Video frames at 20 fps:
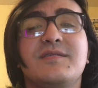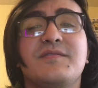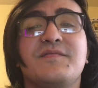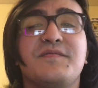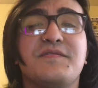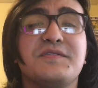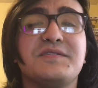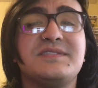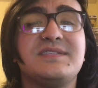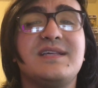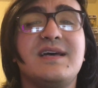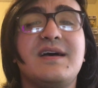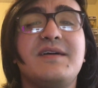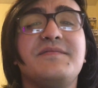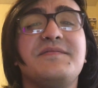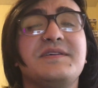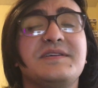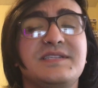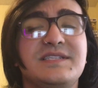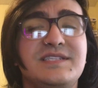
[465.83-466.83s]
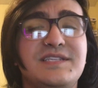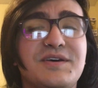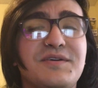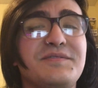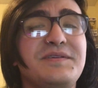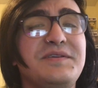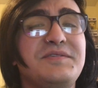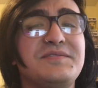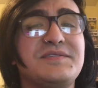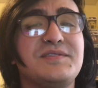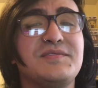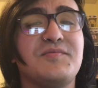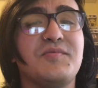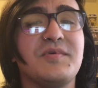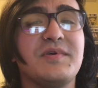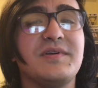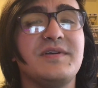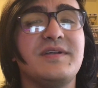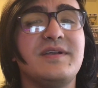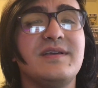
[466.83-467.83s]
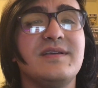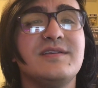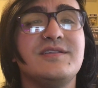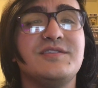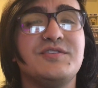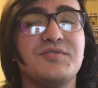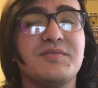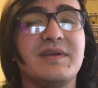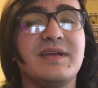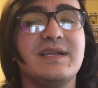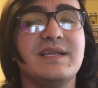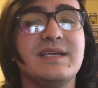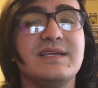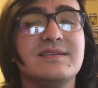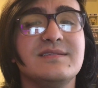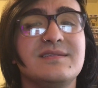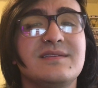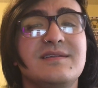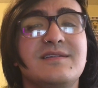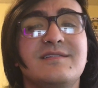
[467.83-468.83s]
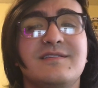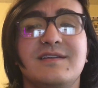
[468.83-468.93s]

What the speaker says: First off, don't use the word trannies.